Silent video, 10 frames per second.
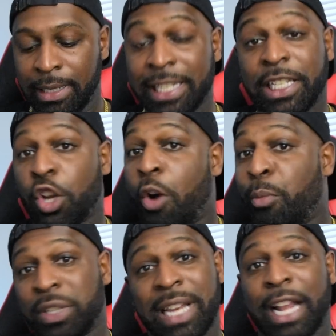this is
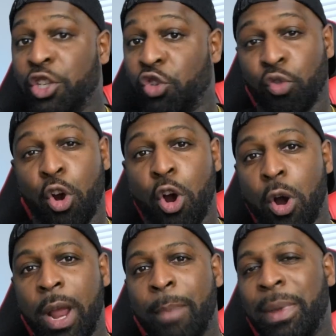almost like a
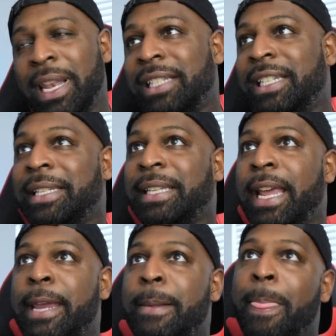draw. But let's just
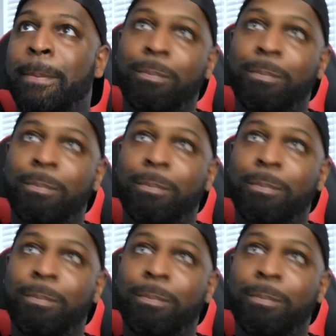say